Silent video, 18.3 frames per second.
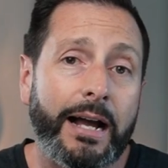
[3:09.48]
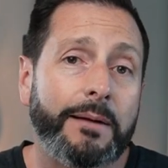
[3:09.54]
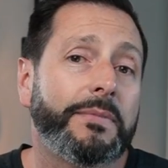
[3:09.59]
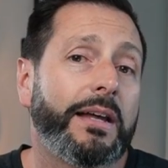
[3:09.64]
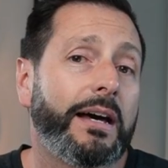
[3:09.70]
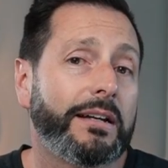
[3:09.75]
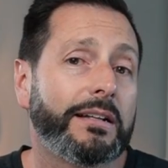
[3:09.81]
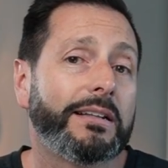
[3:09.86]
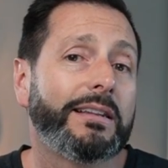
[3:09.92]
I'm
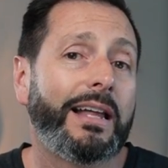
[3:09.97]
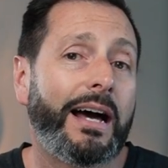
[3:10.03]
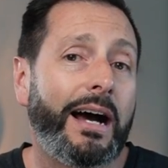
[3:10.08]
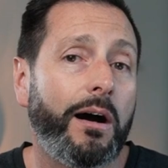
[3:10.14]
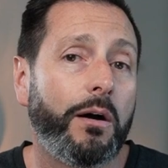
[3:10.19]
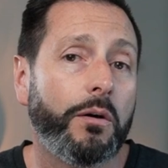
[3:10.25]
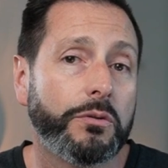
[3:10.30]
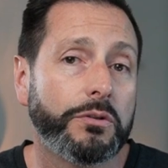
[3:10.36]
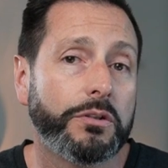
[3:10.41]
not
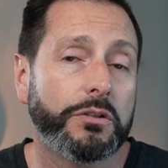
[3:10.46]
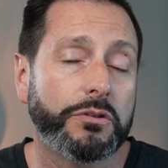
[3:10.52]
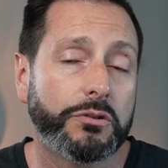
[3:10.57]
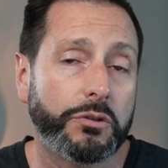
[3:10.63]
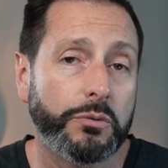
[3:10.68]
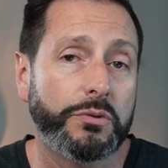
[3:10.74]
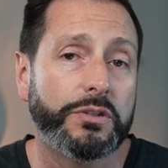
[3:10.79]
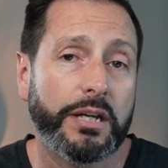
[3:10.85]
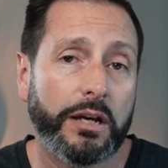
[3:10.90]
allowed
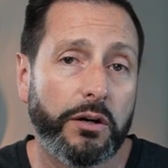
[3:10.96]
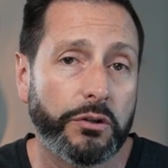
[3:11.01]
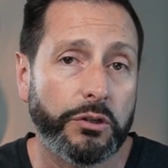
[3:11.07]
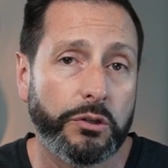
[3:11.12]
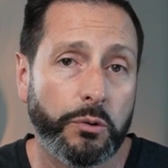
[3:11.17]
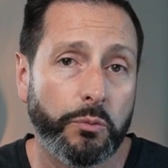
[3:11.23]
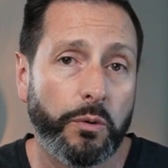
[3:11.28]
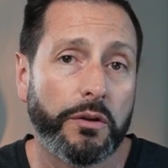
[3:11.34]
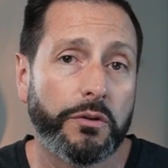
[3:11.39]
to tell
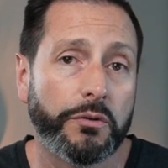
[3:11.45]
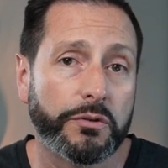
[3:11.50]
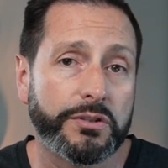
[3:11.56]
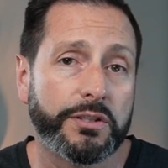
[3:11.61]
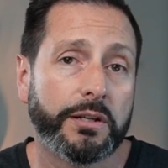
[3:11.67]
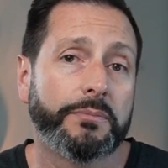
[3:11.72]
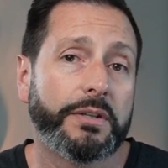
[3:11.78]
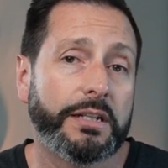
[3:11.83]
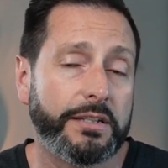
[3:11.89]
you whether
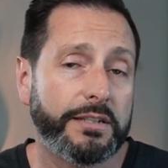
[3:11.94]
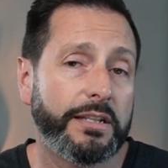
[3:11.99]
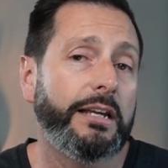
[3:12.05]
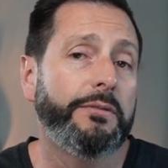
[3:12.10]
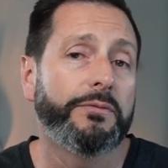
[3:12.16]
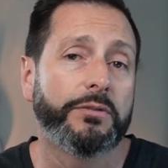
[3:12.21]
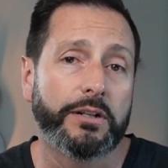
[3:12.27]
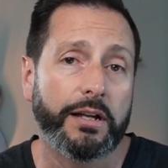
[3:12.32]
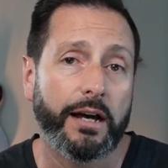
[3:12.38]
something's
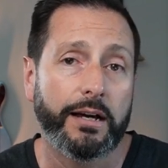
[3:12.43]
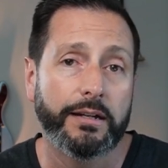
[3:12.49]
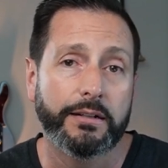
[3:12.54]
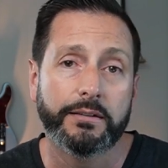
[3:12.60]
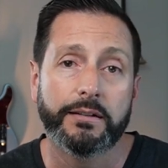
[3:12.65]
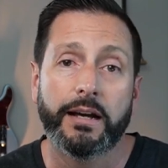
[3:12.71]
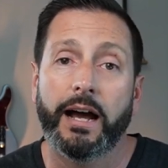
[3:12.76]
safe or not.